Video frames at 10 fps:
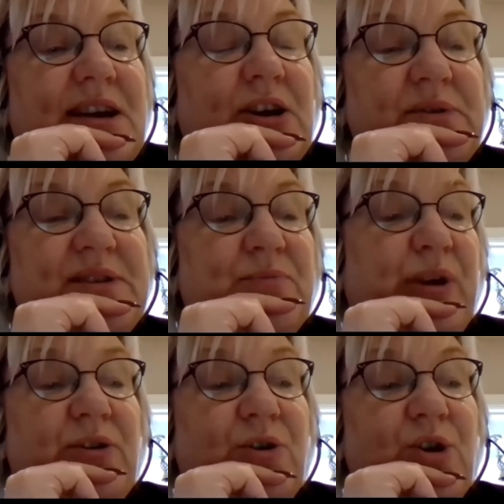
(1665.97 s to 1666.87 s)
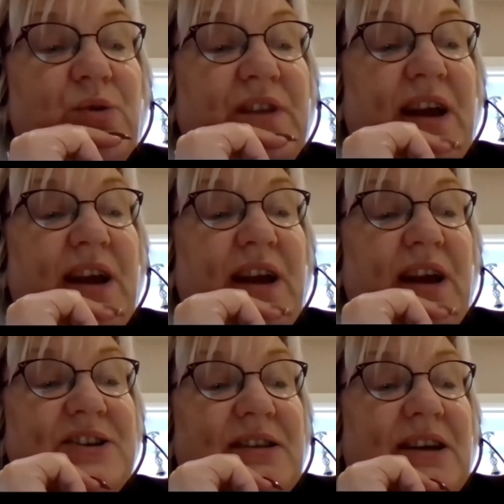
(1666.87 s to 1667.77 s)
SENCO isn't being awkward. They
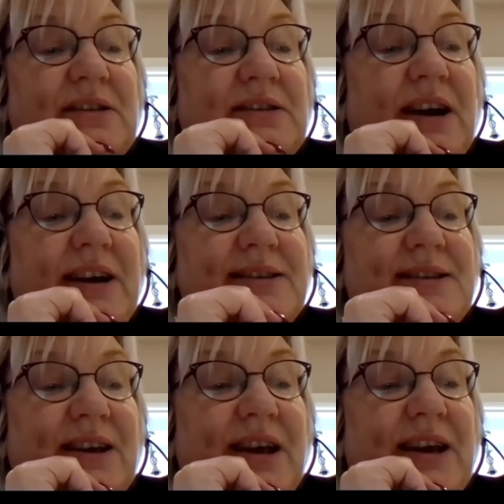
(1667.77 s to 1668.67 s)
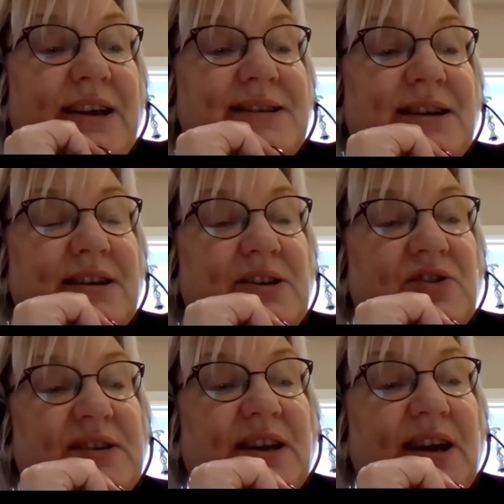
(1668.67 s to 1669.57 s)
actually think that that is the case, and
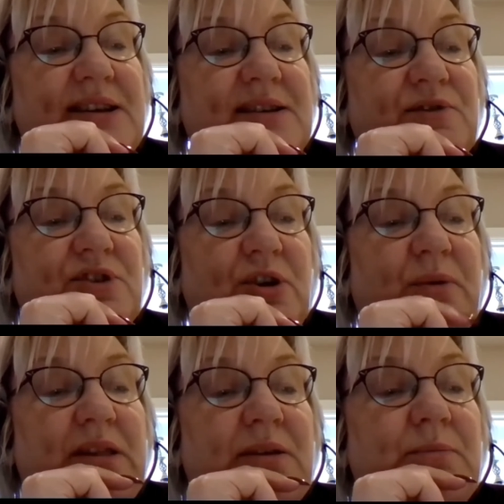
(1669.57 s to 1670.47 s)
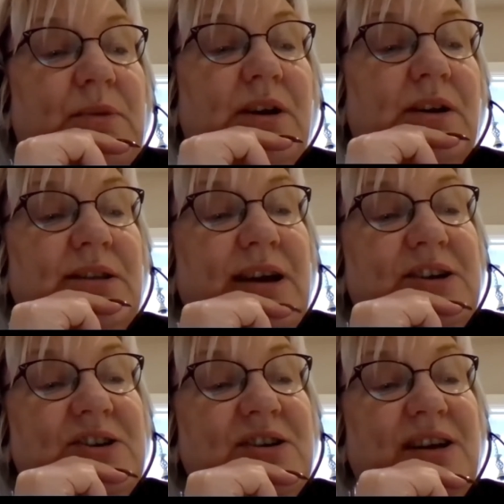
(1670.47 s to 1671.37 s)
it's just a case of showing them
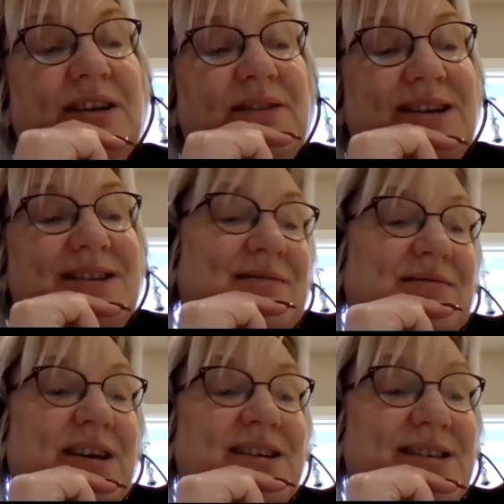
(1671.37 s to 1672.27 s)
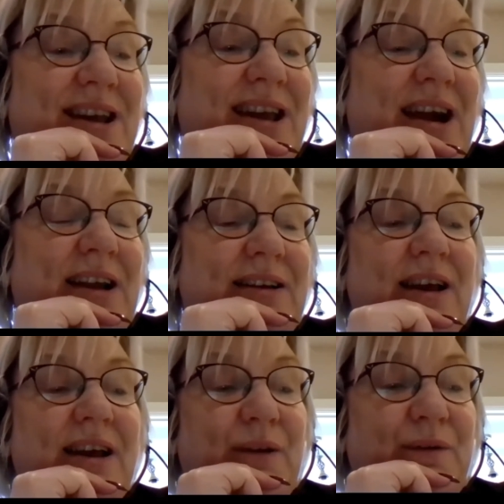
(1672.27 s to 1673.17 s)
that actually yes they can
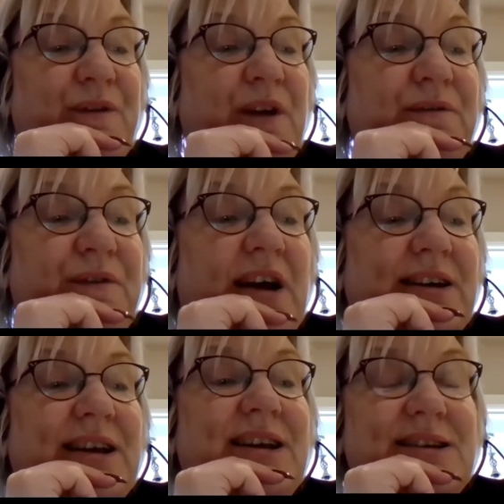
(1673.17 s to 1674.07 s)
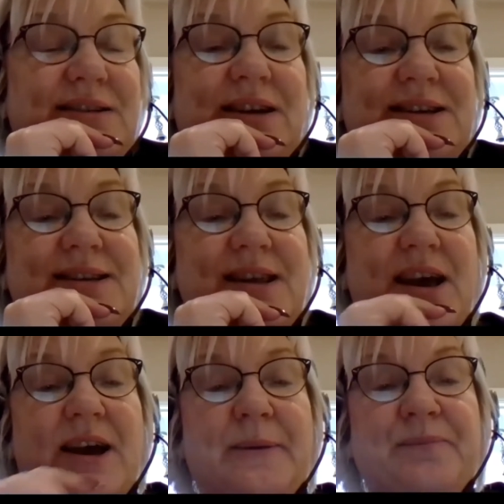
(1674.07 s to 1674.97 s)
if that need is
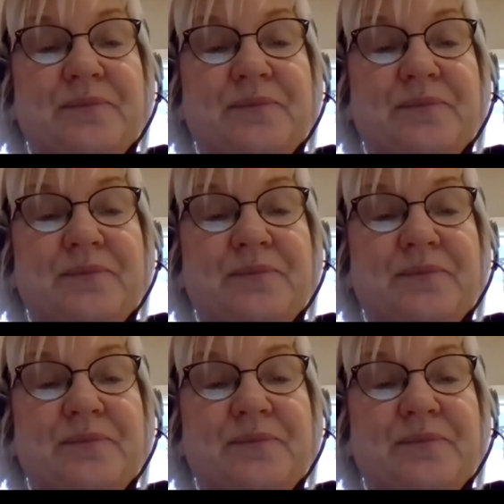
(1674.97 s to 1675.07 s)
there.